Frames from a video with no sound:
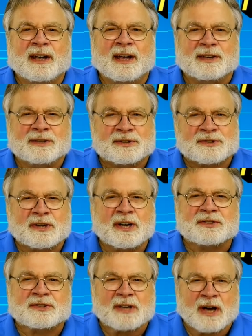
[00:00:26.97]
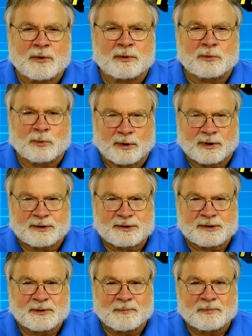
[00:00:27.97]
and discussed how it
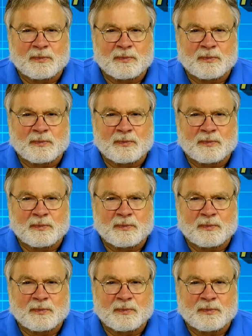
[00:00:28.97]
works.